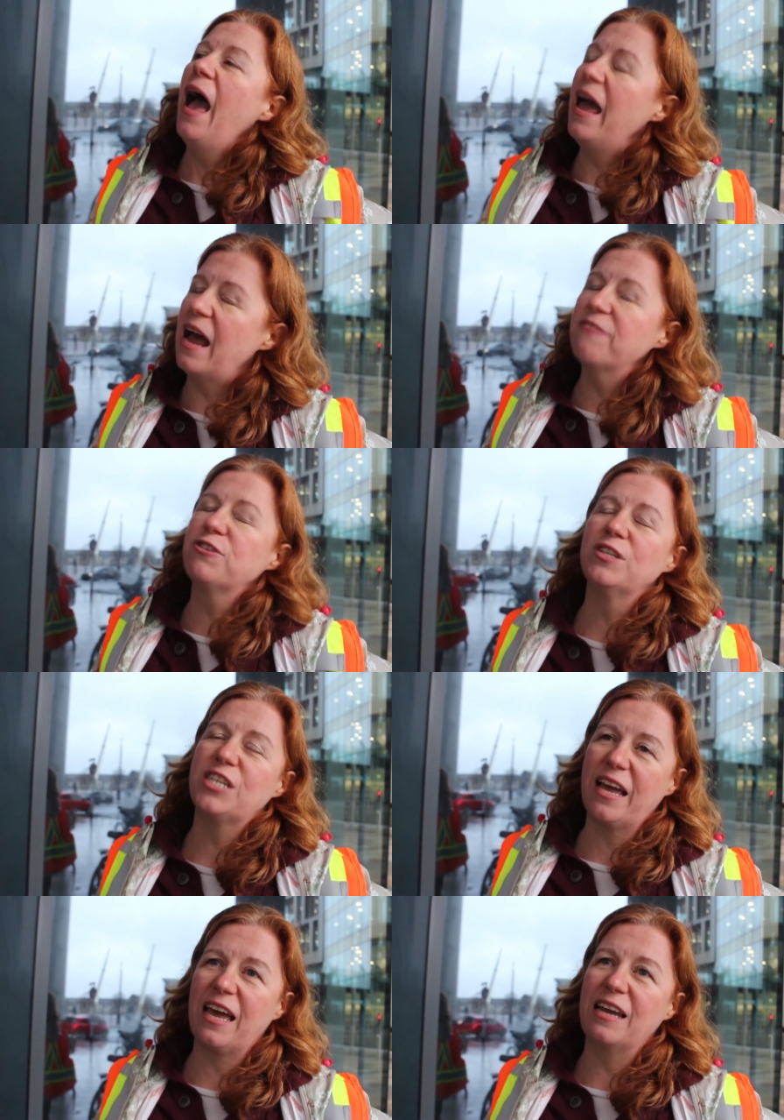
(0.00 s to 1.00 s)
and after a
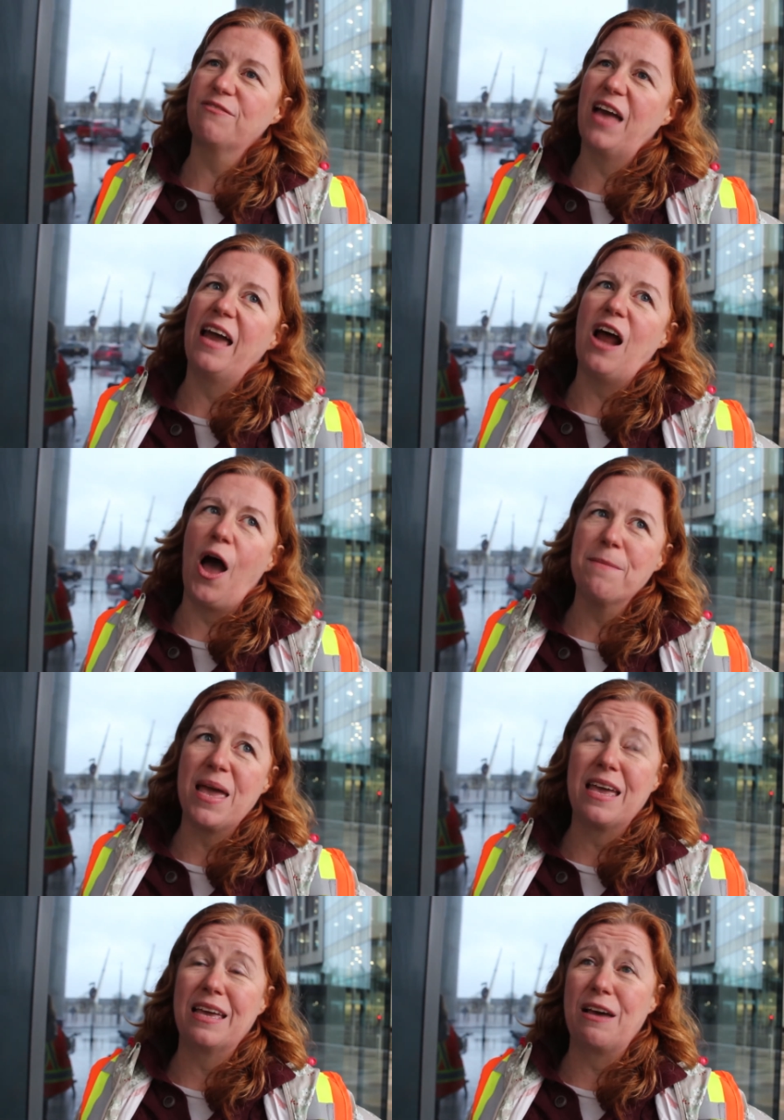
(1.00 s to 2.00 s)
decade of that I'm
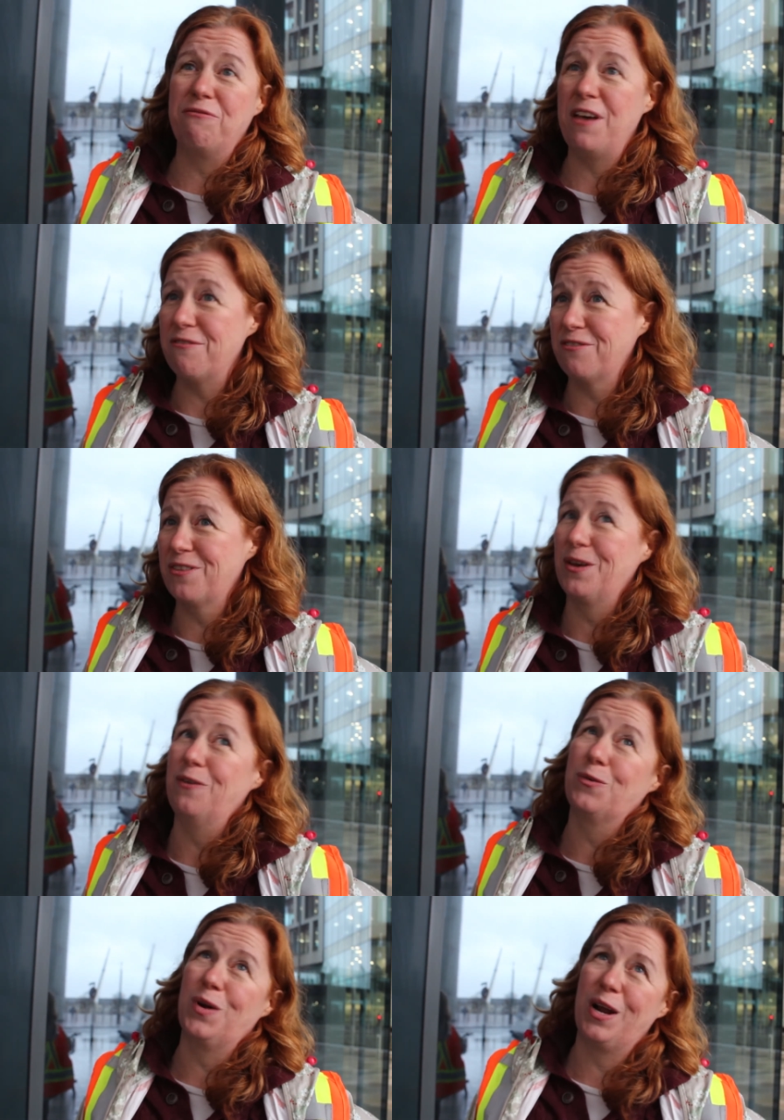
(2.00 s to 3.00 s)
making a fifth
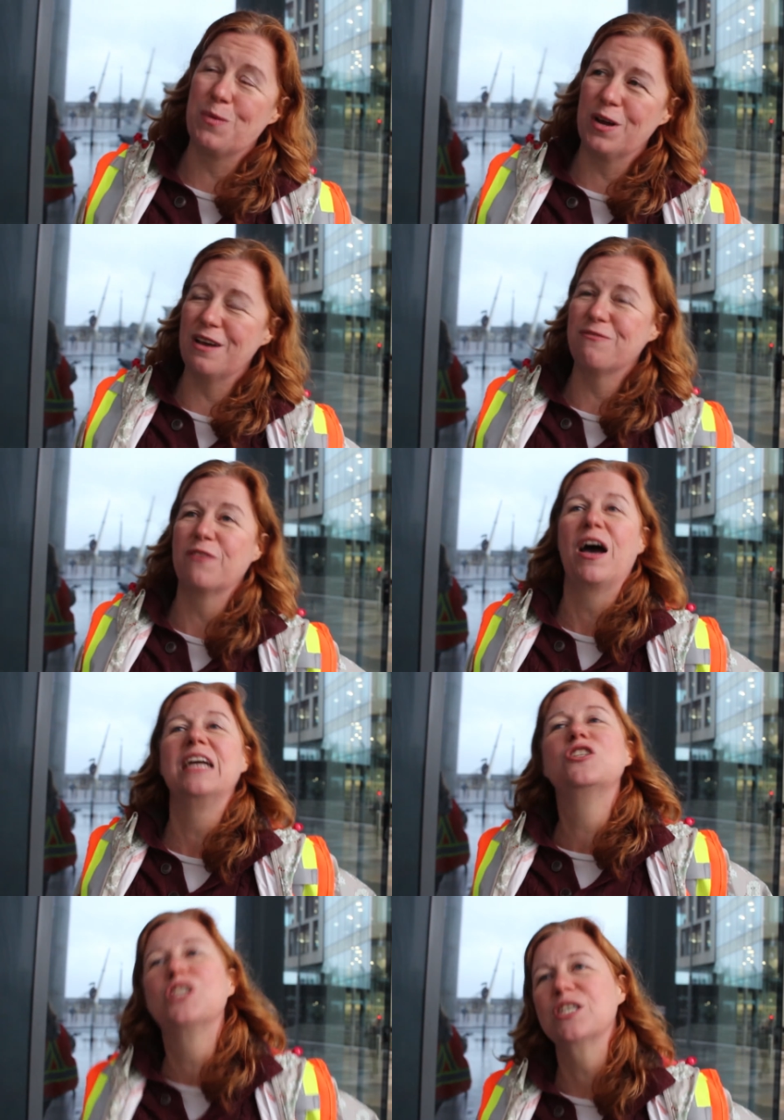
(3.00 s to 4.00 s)
of what I would have if
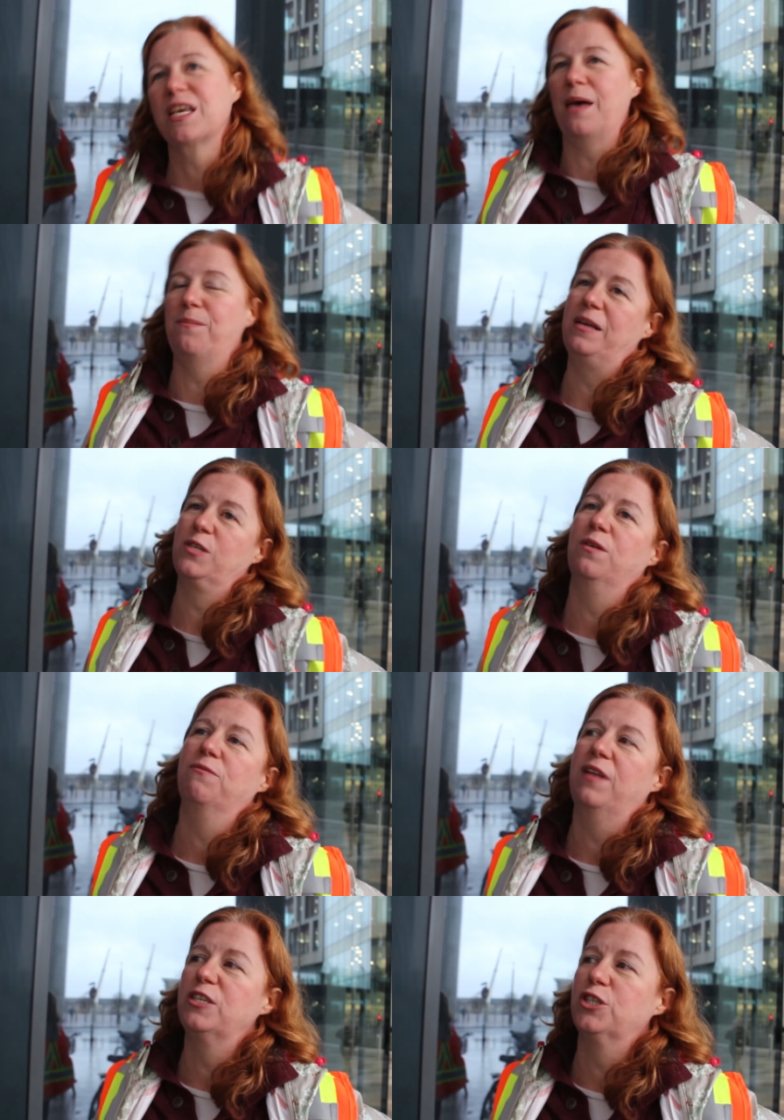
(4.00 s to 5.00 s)
I just kept pace with
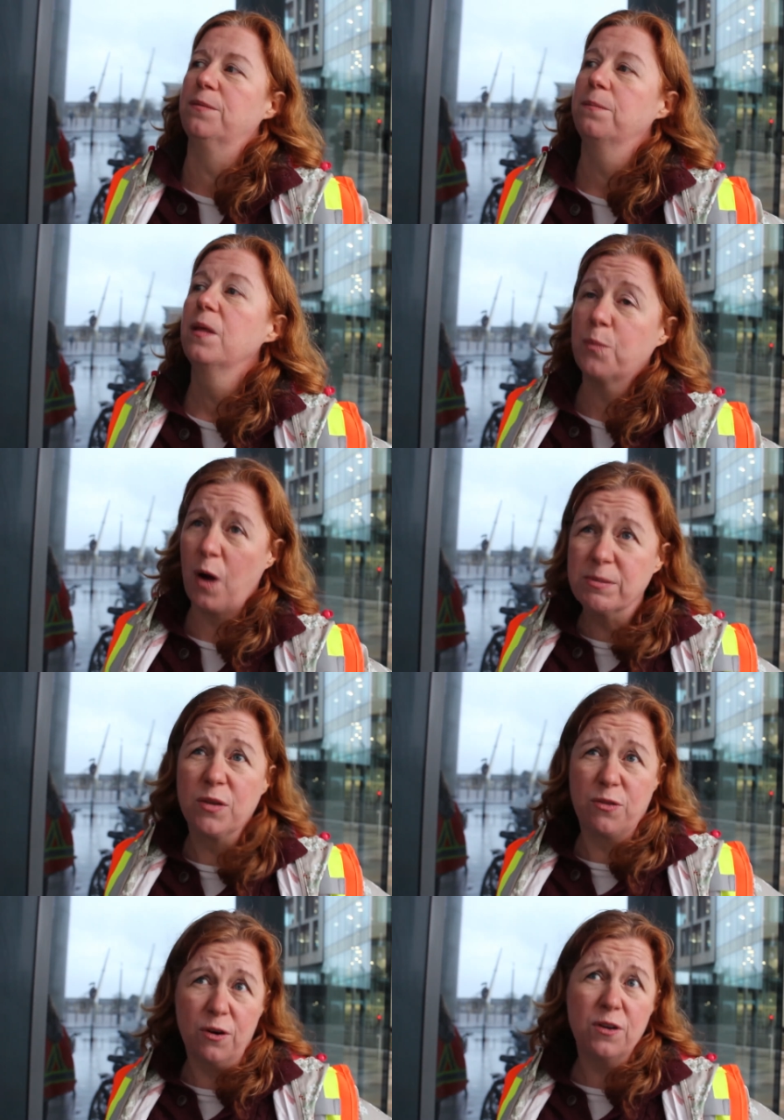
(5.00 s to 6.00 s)
inflation. Perhaps
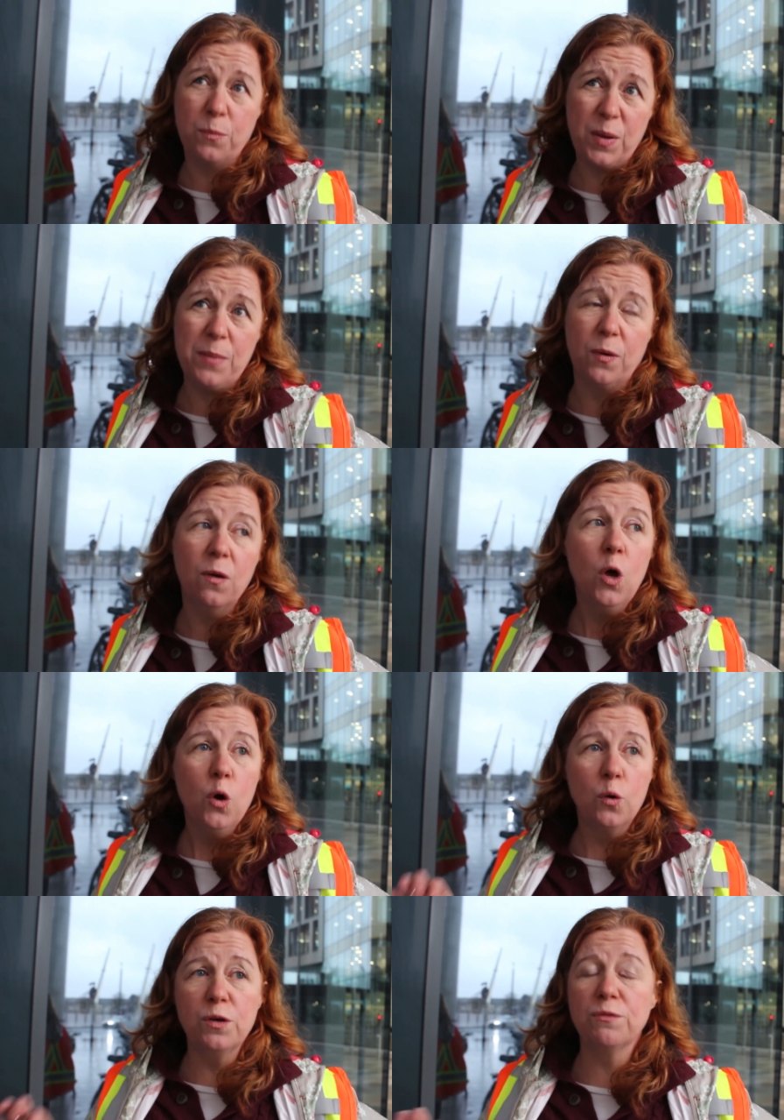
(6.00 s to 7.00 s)
a third of the people
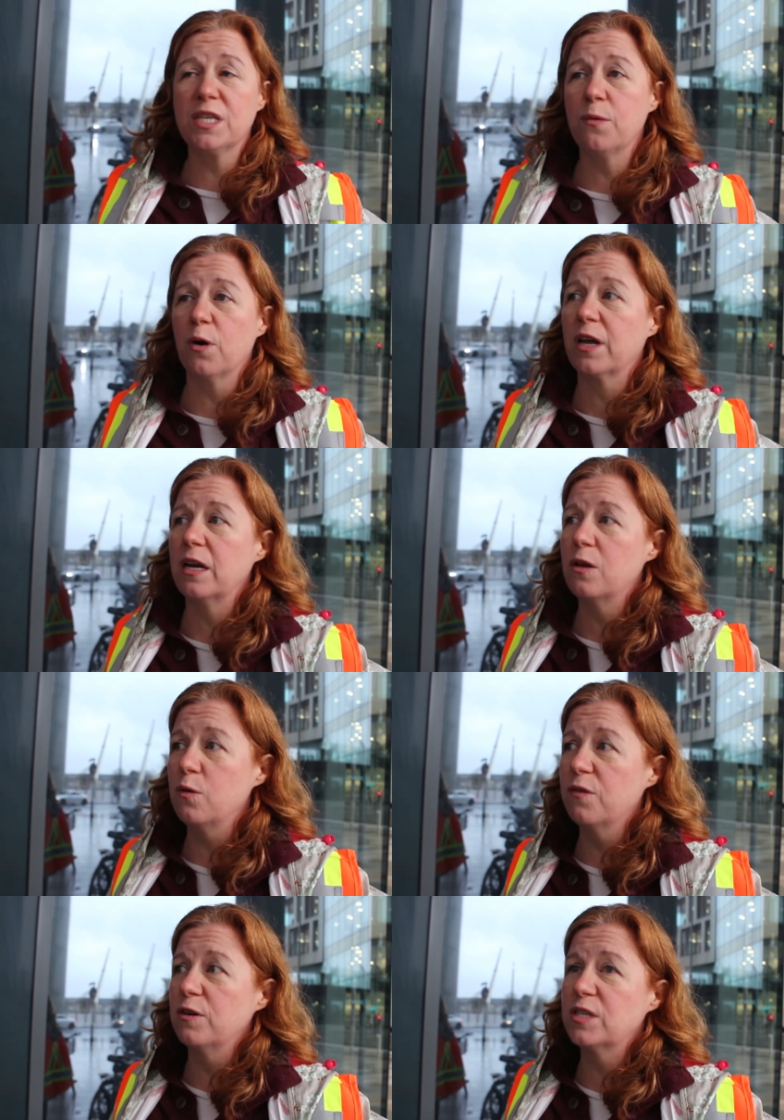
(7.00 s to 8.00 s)
who you see working in a
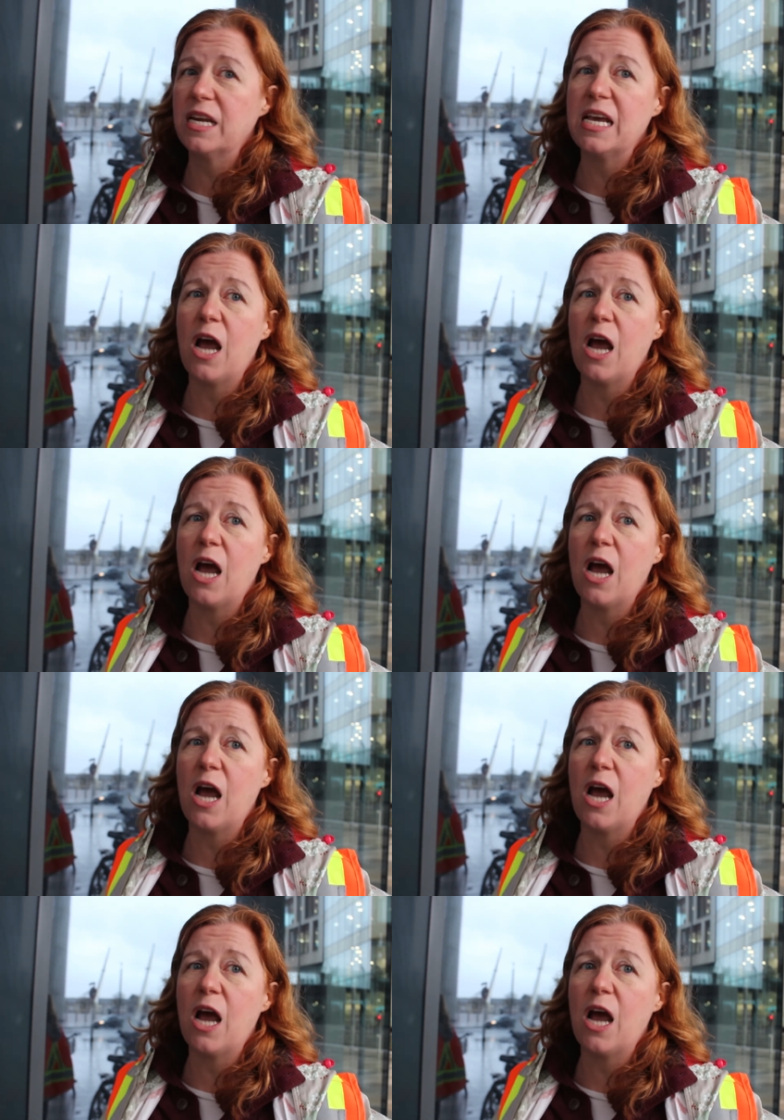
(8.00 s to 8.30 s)
university